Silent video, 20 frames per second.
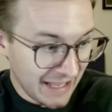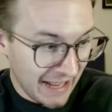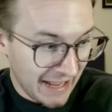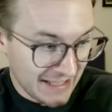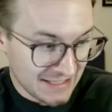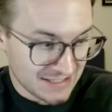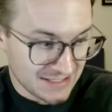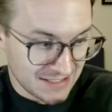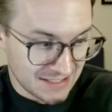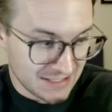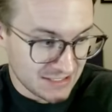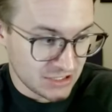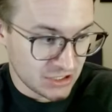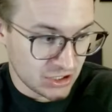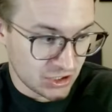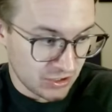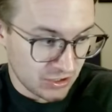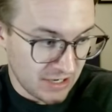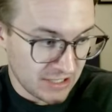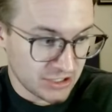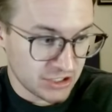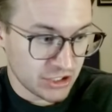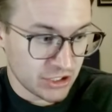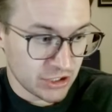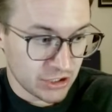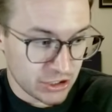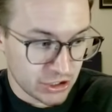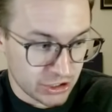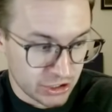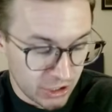as this stretch
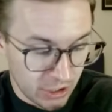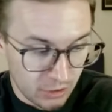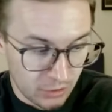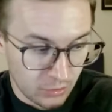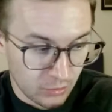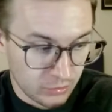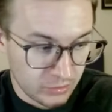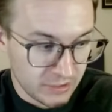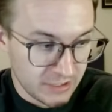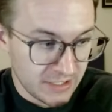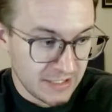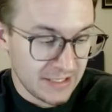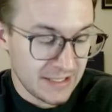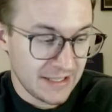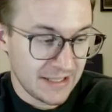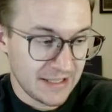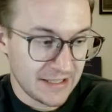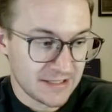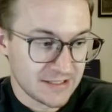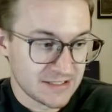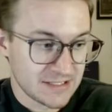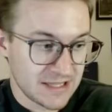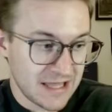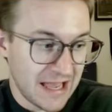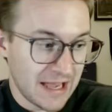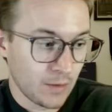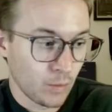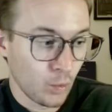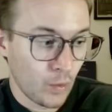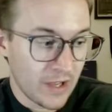showed, is
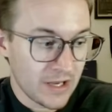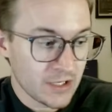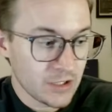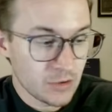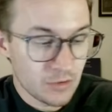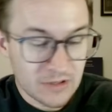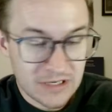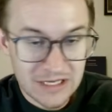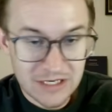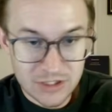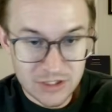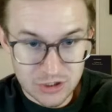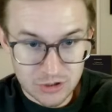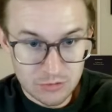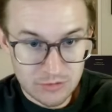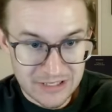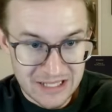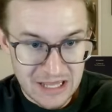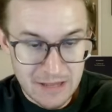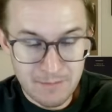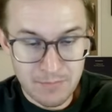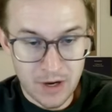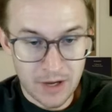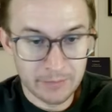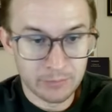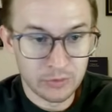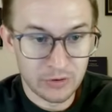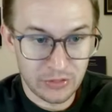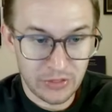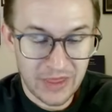that when you need to keep up
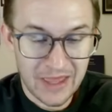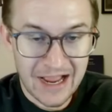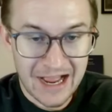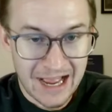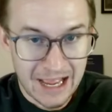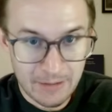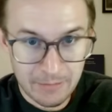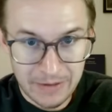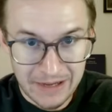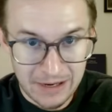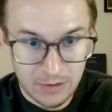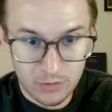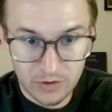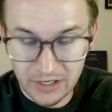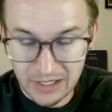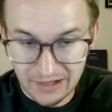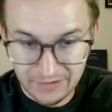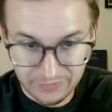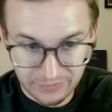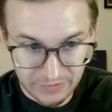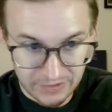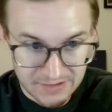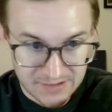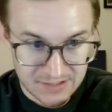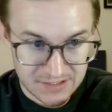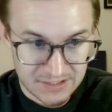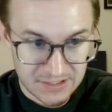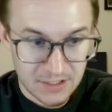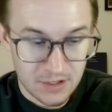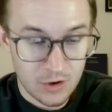with a high-powered
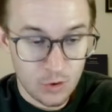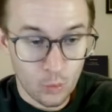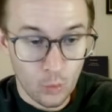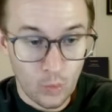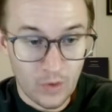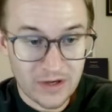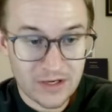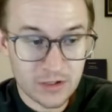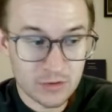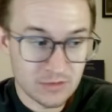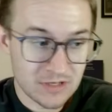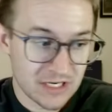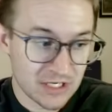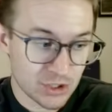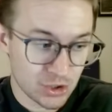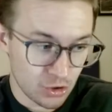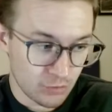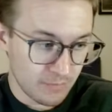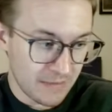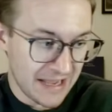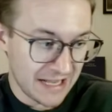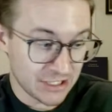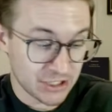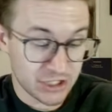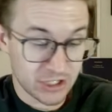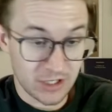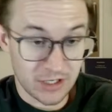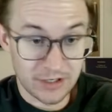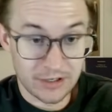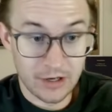offense, when you need to match
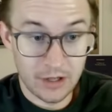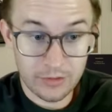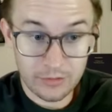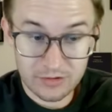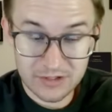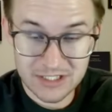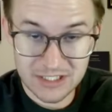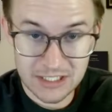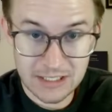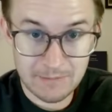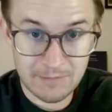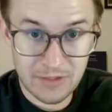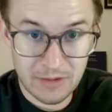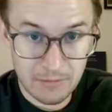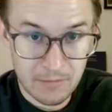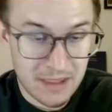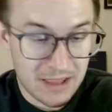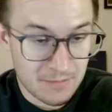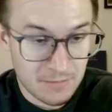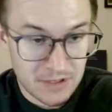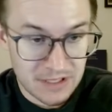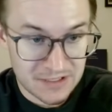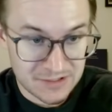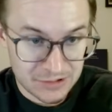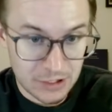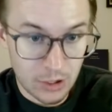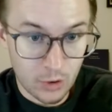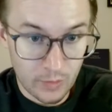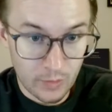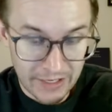another team that maybe is
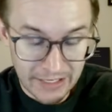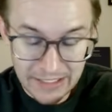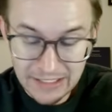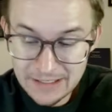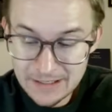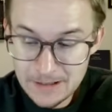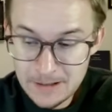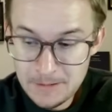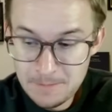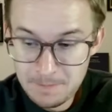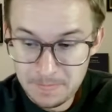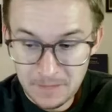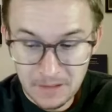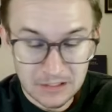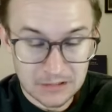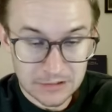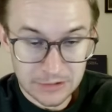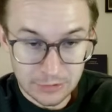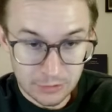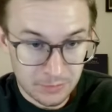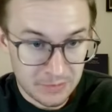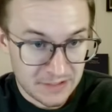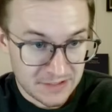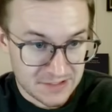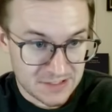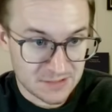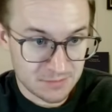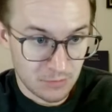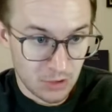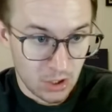going a little bit
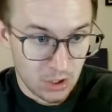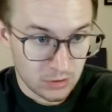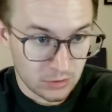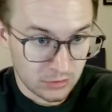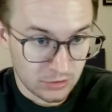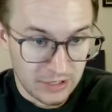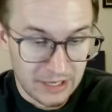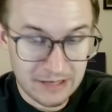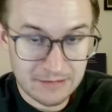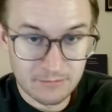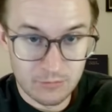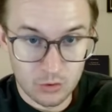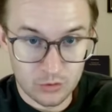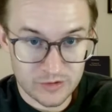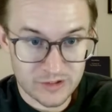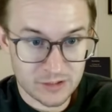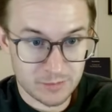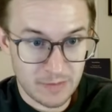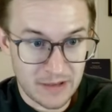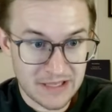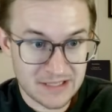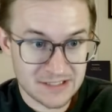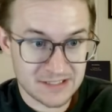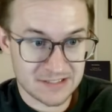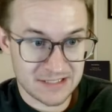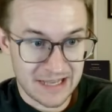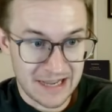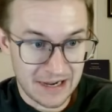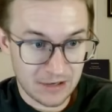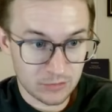smaller and more spaced
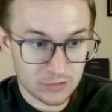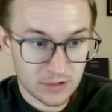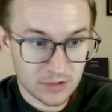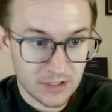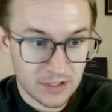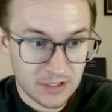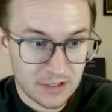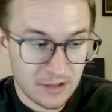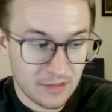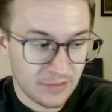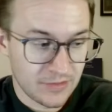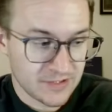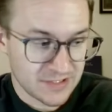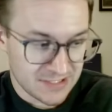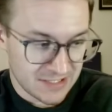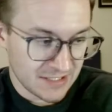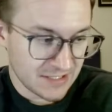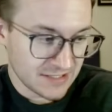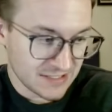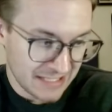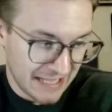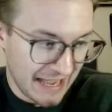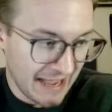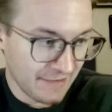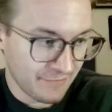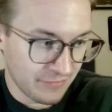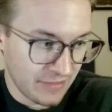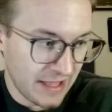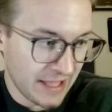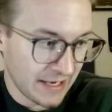out, the Suns
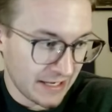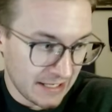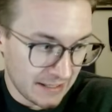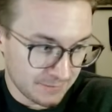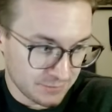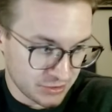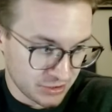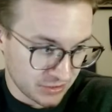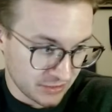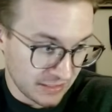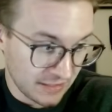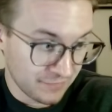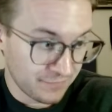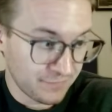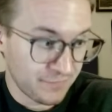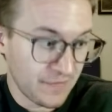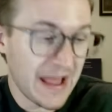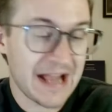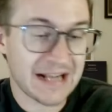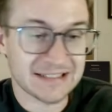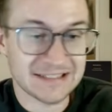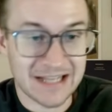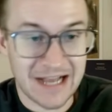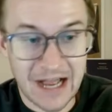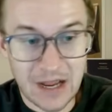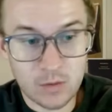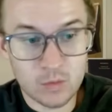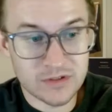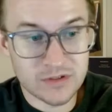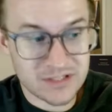have that option. In fact, I
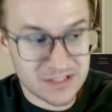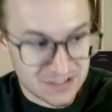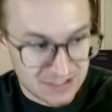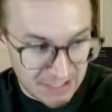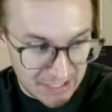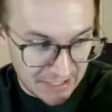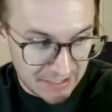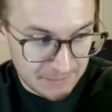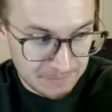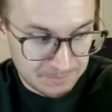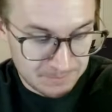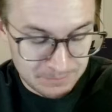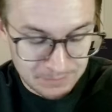would say